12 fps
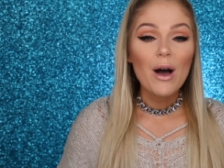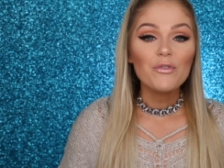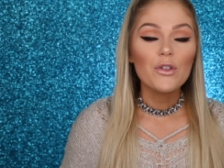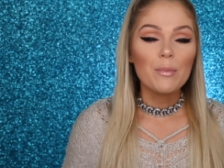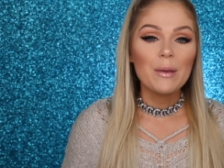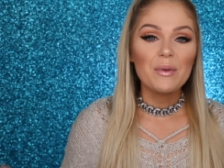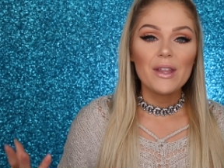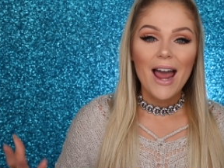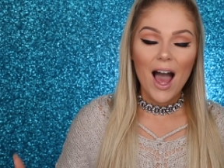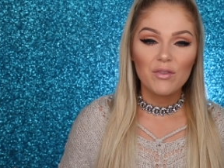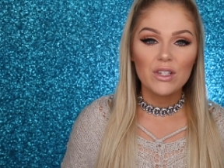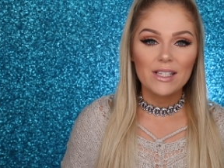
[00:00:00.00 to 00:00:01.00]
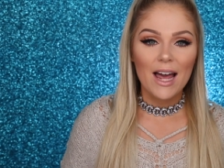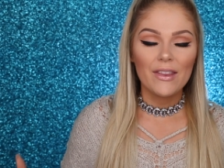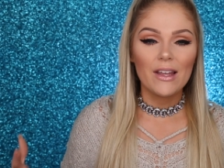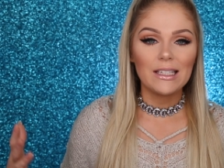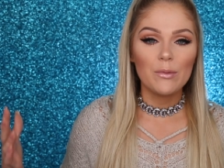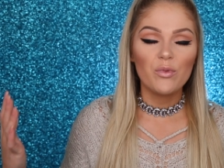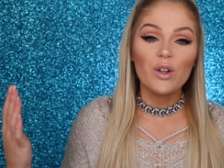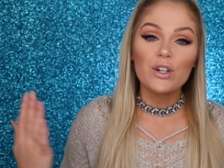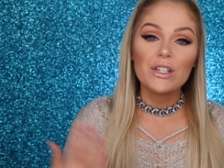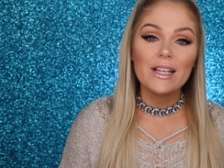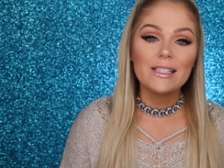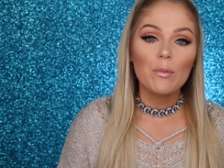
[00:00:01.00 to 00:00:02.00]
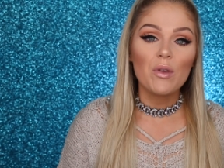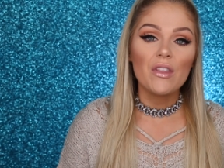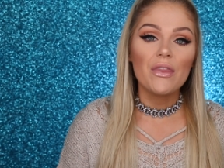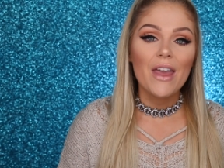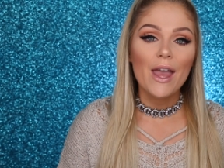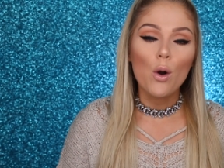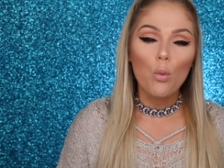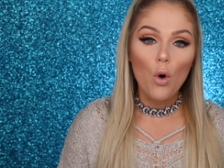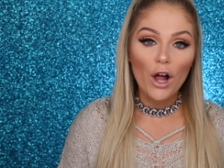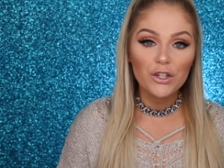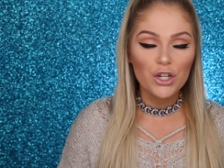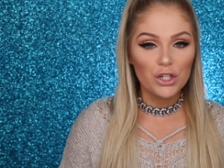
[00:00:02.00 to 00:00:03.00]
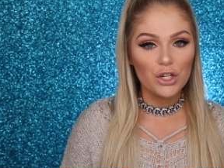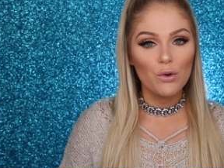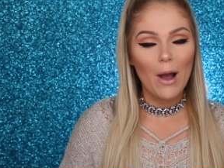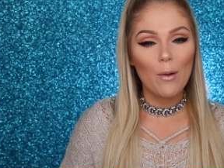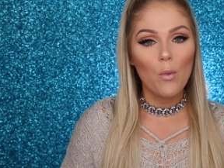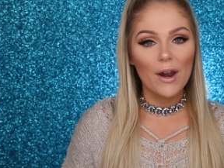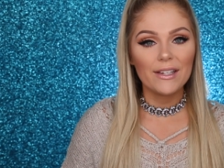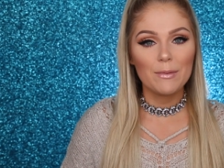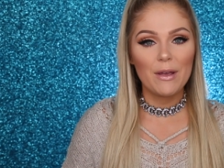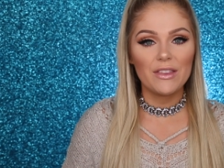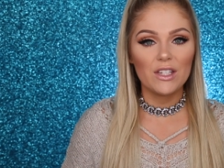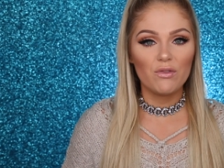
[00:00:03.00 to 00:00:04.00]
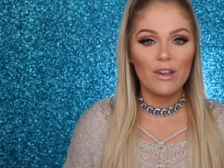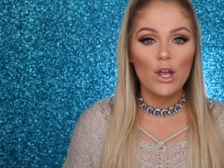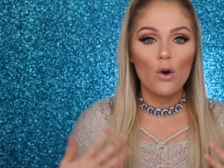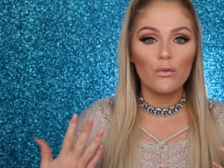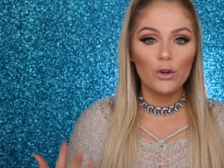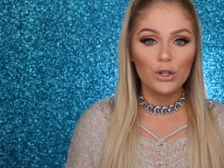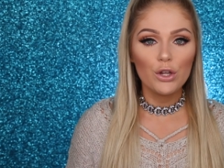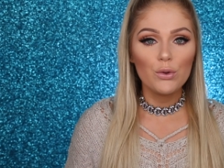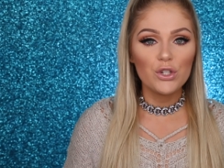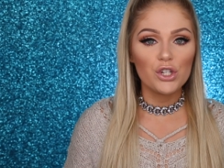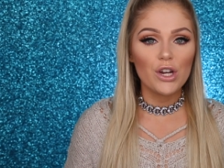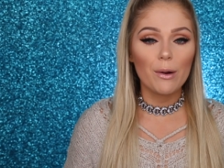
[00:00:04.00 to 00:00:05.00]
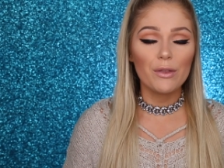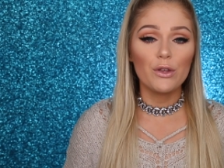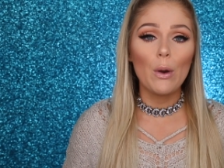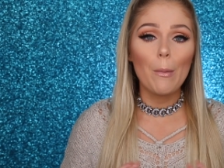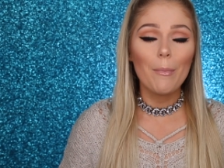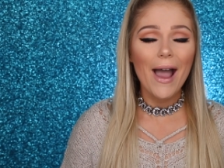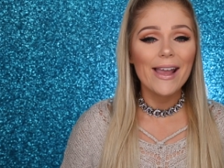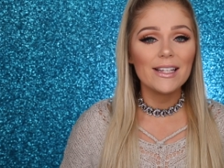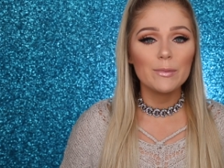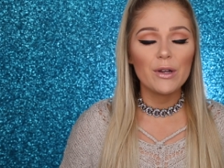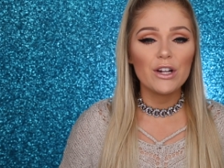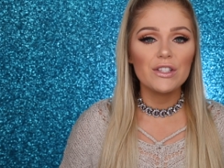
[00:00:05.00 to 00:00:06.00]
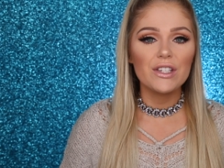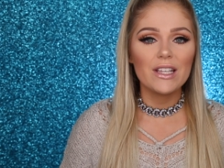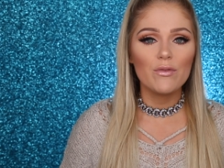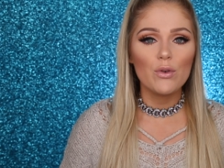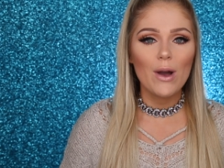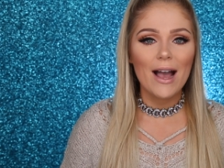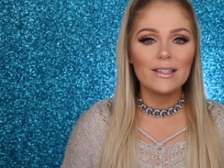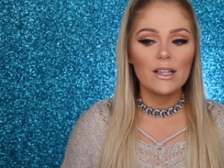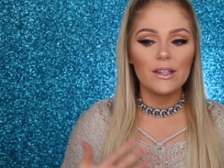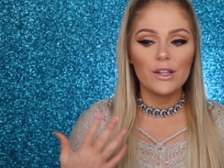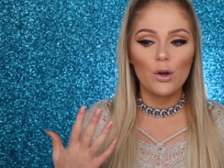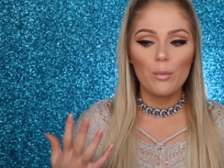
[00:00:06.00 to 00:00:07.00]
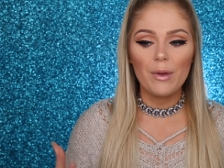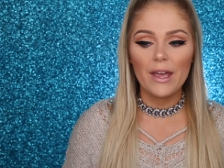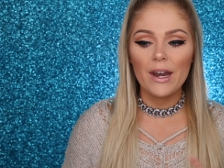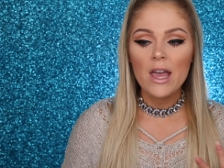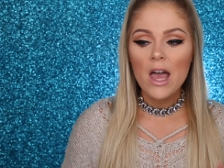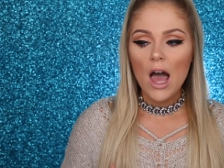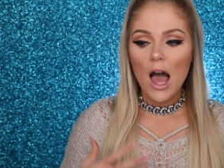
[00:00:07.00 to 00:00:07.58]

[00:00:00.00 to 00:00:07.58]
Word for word: But for the people that have decided that lip fillers is something that they want to do, I wanted to make this video for you to share with you my experience to give you guys a little bit